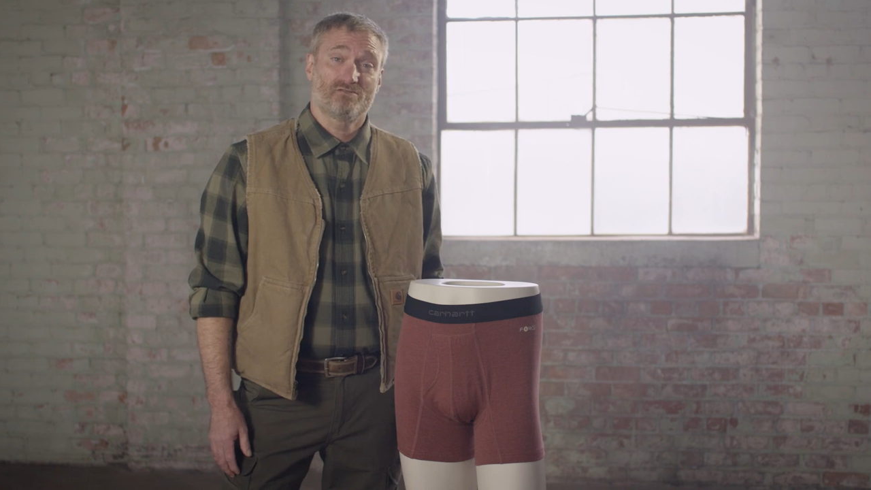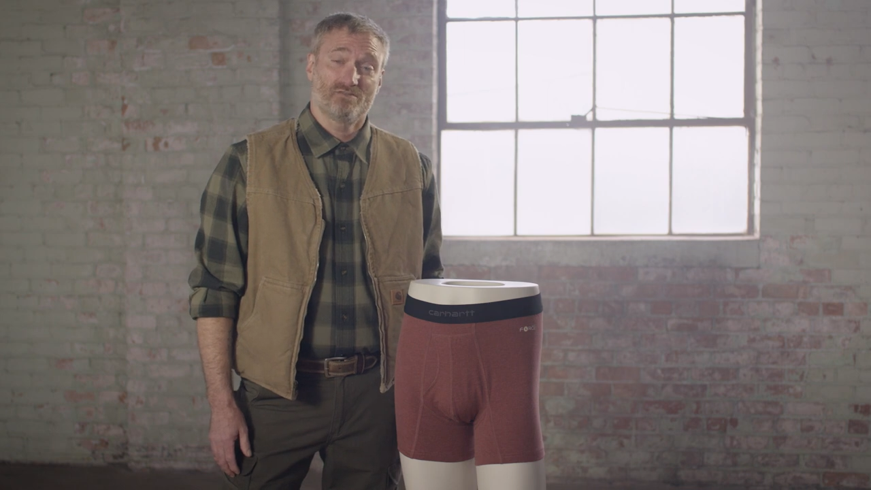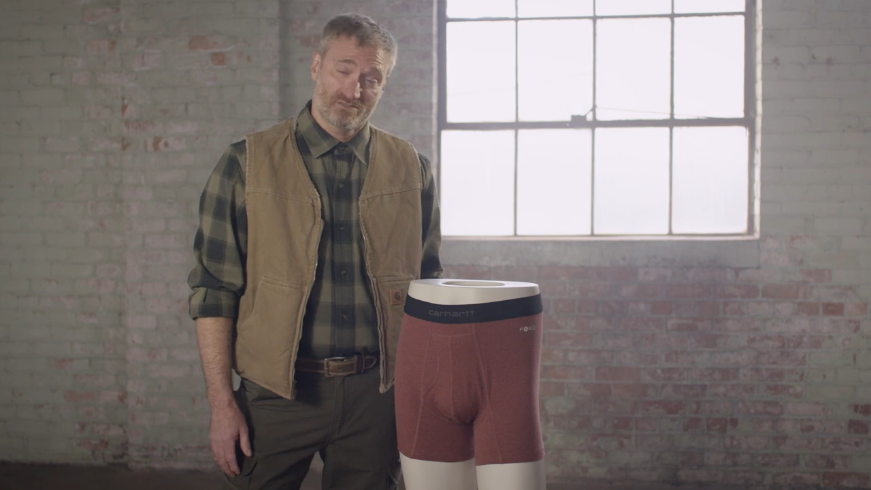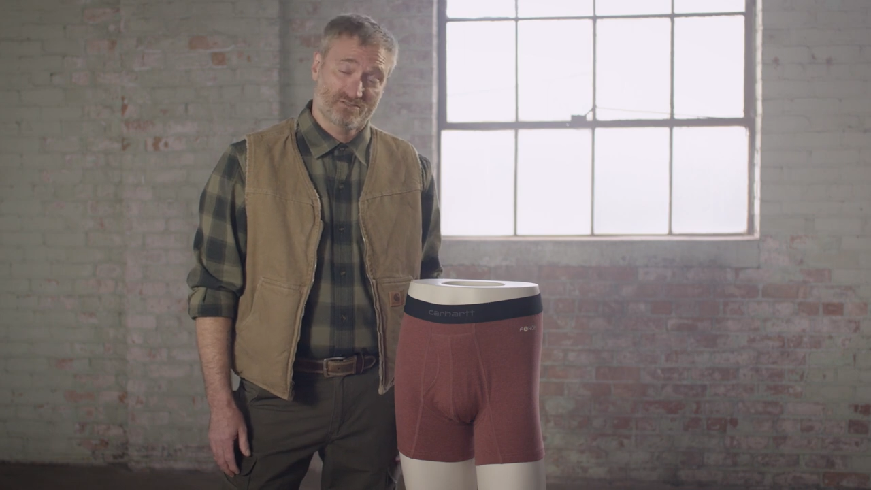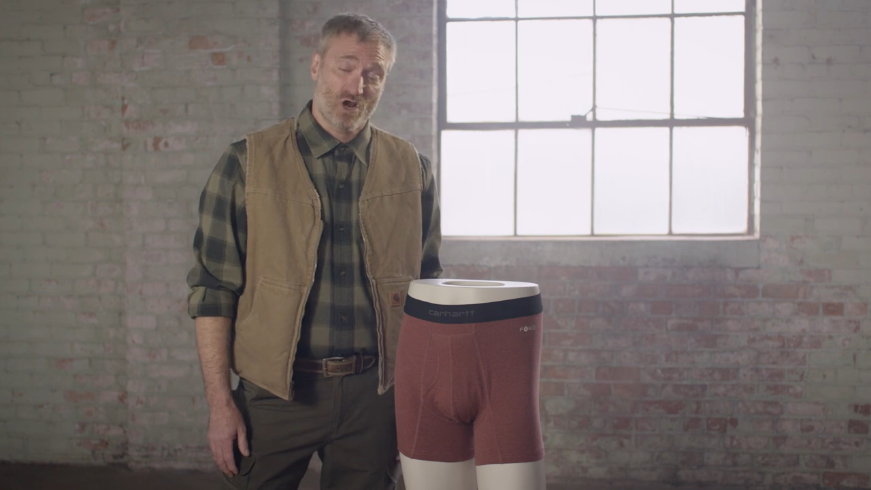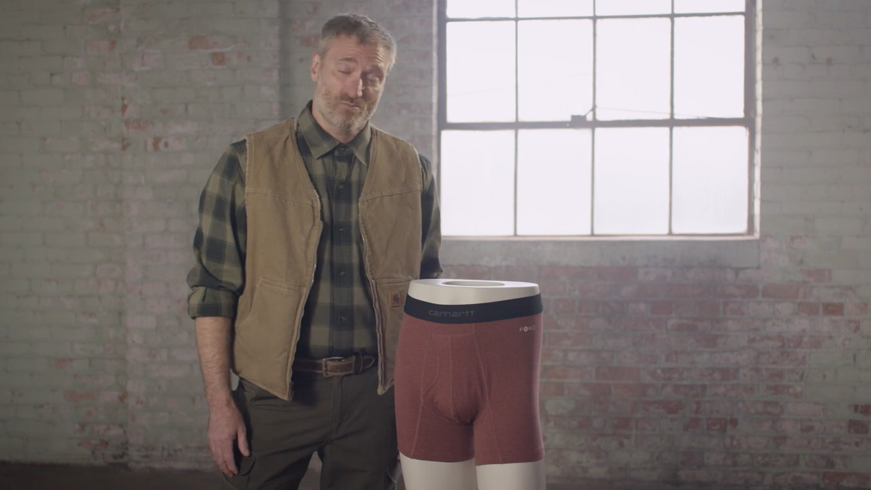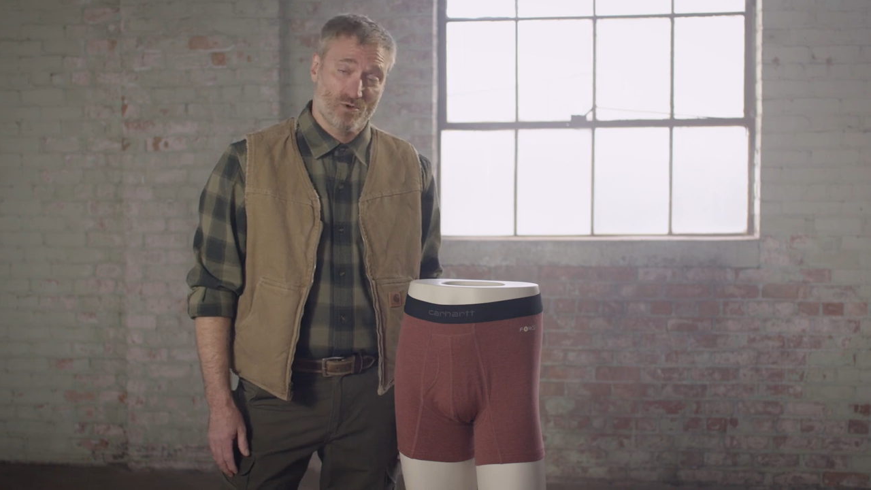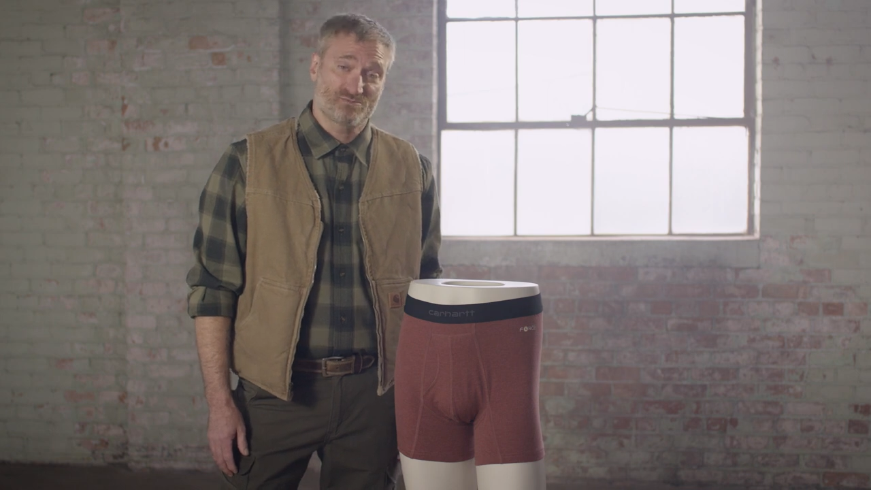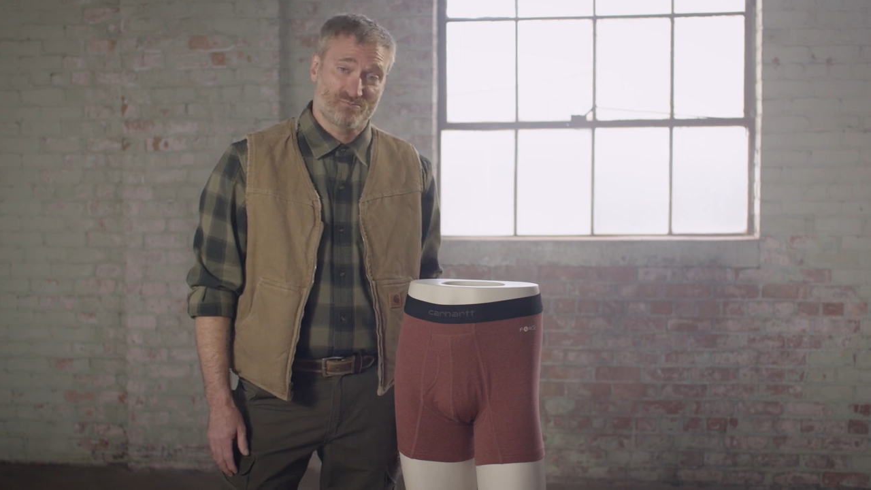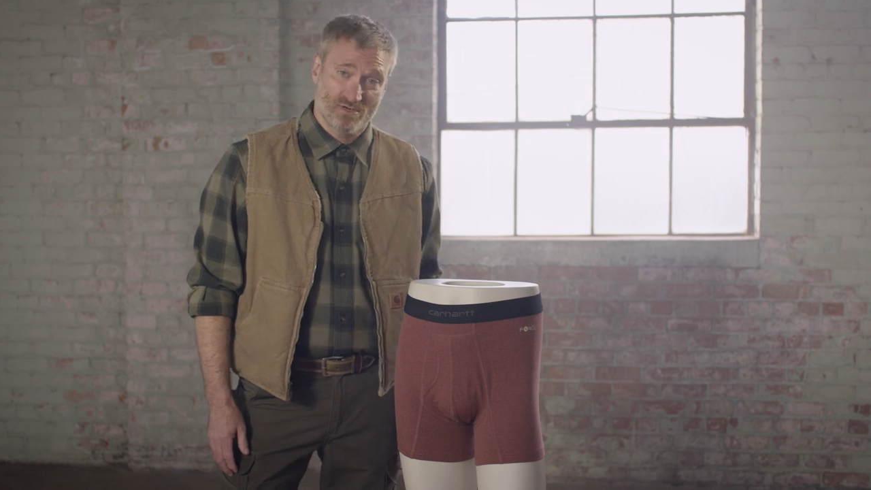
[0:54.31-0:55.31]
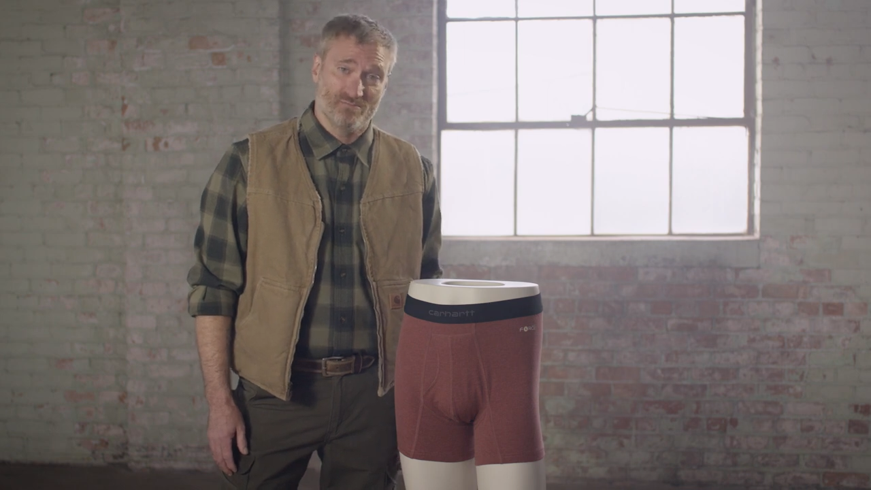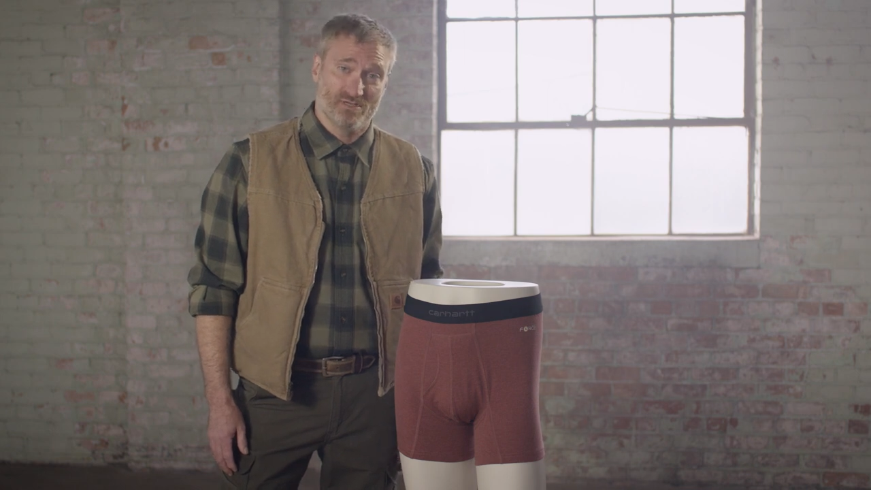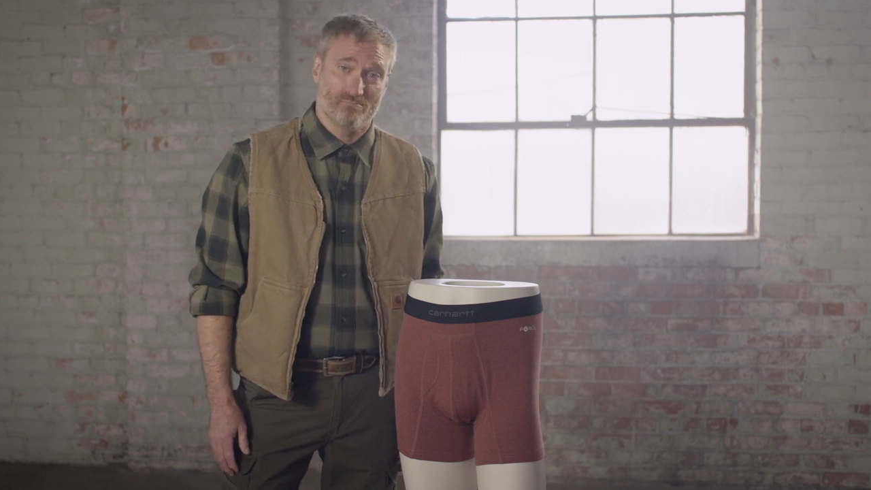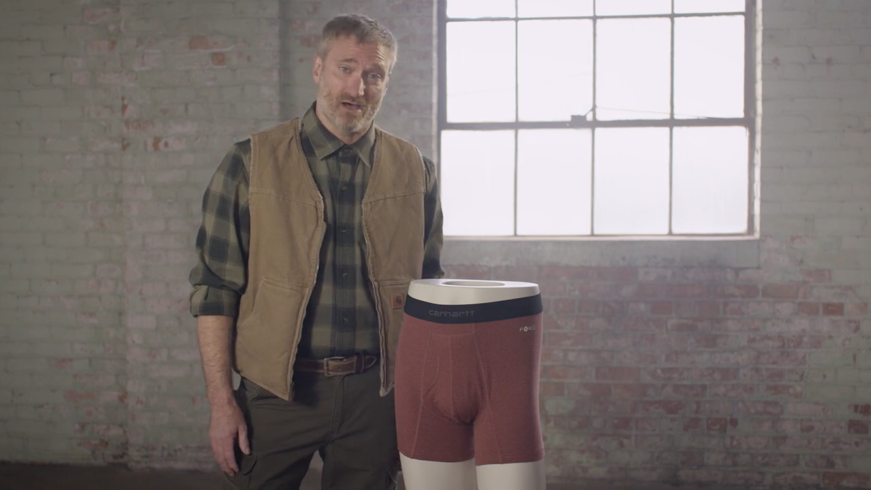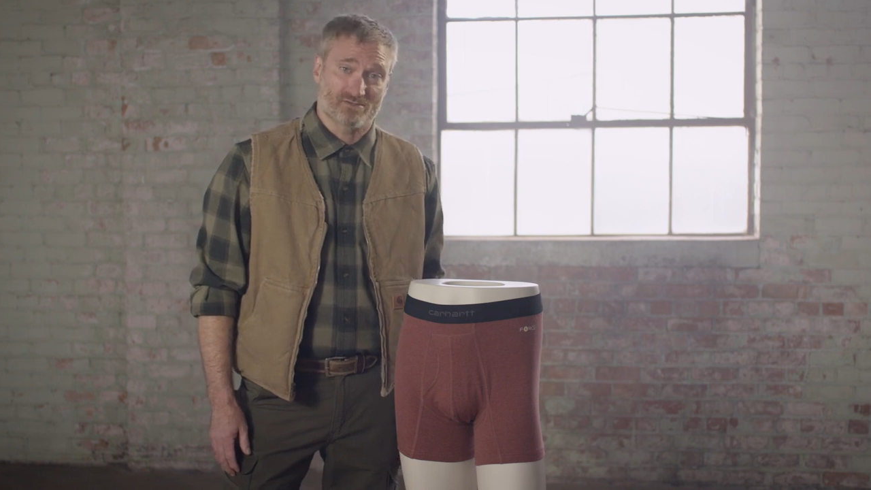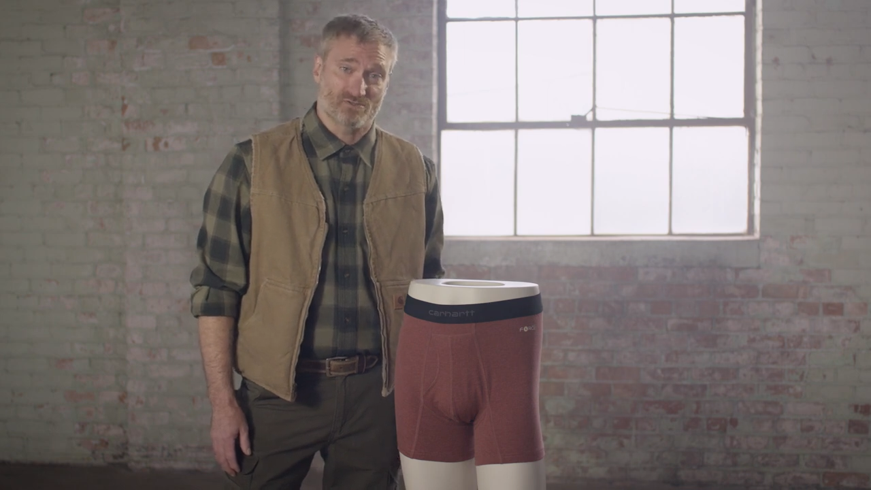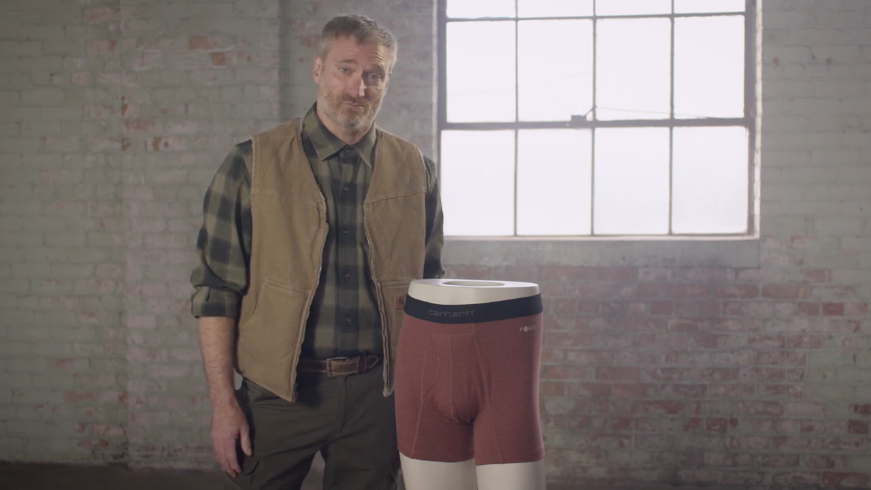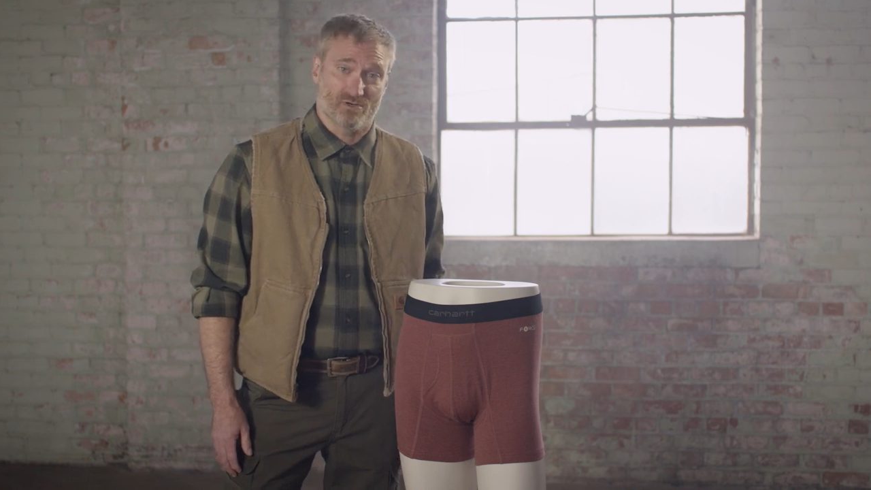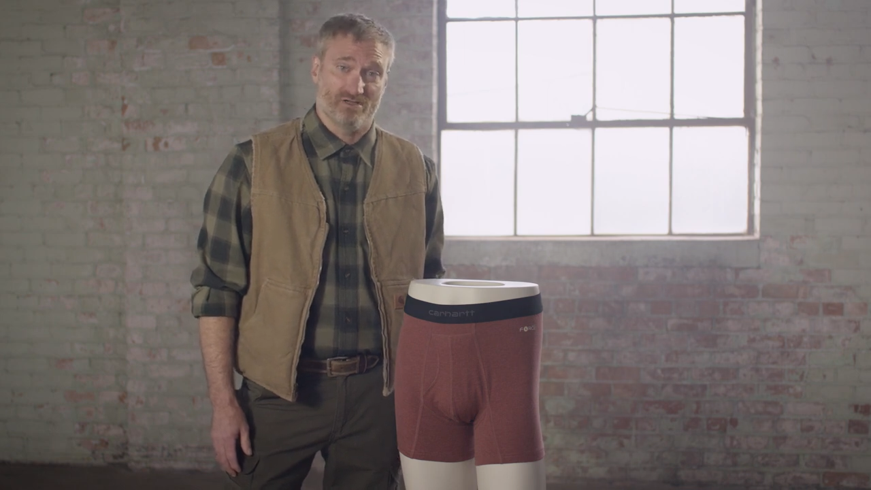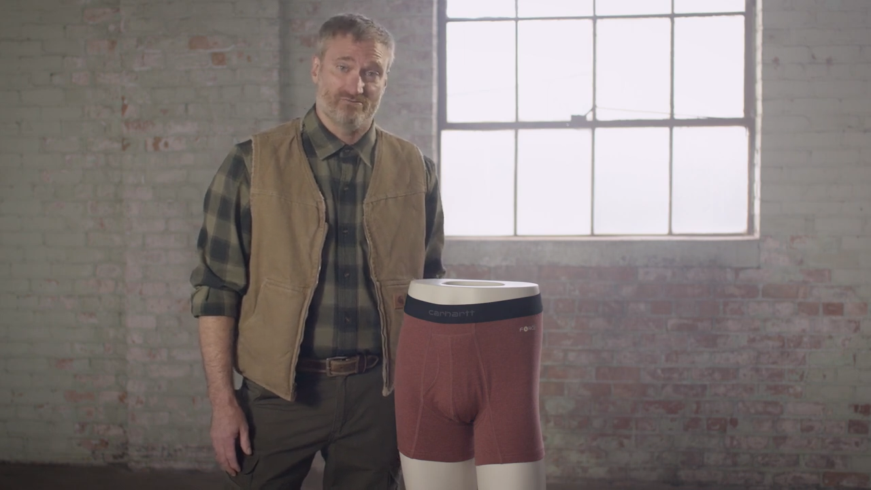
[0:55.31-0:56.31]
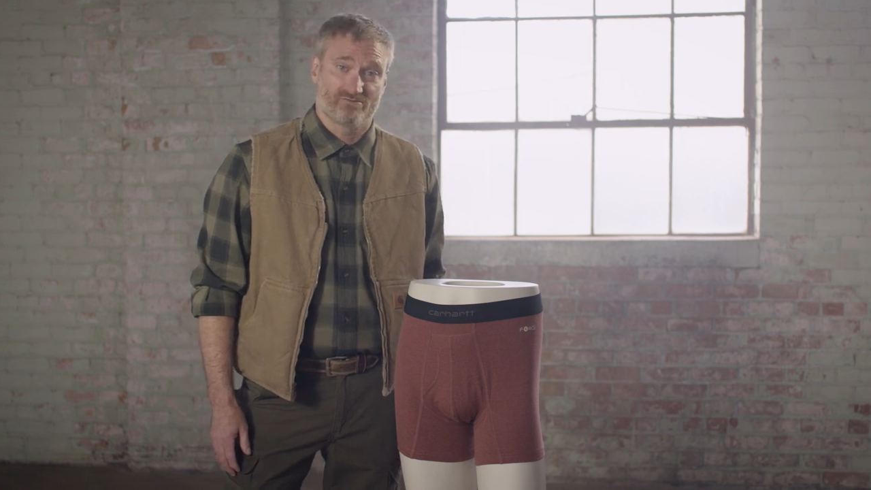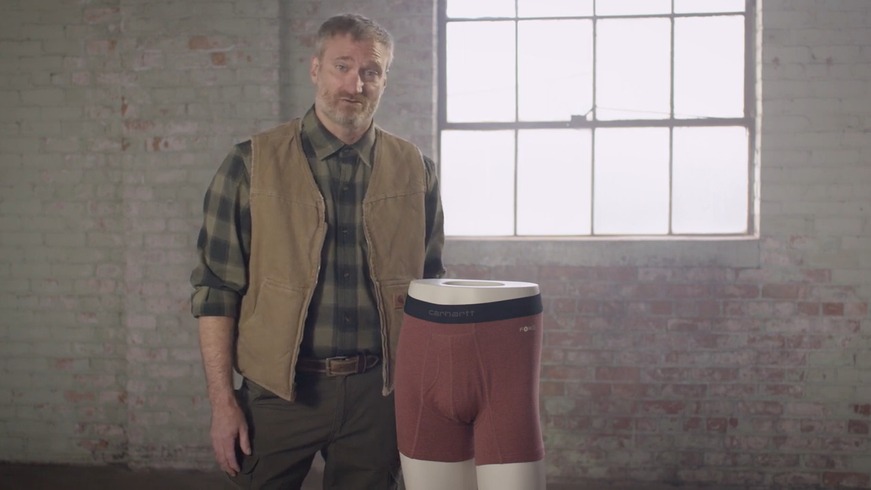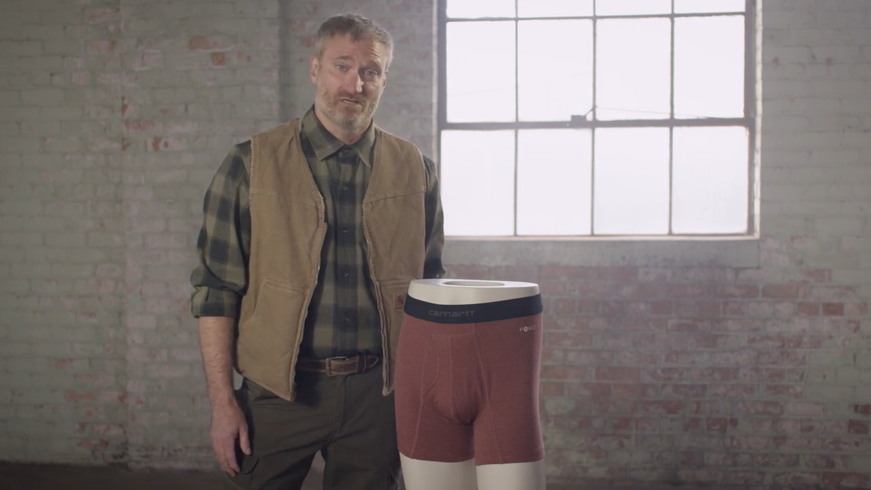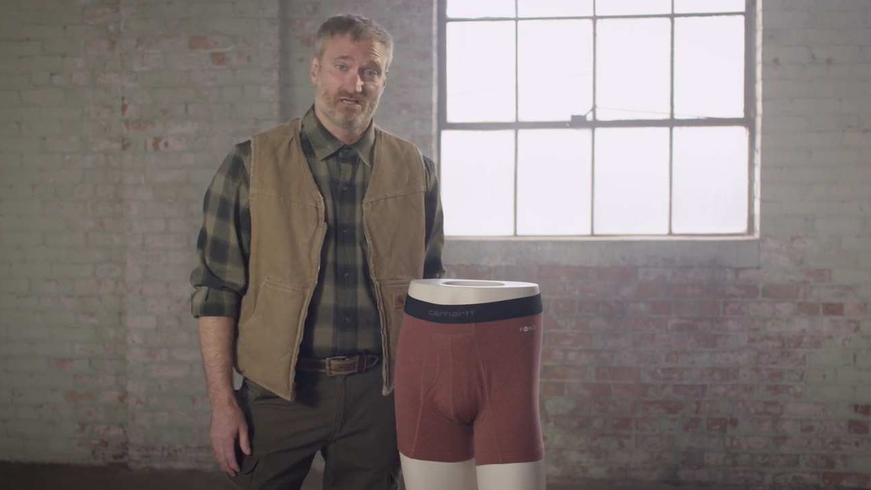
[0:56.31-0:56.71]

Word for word: this is our most premium boxer brief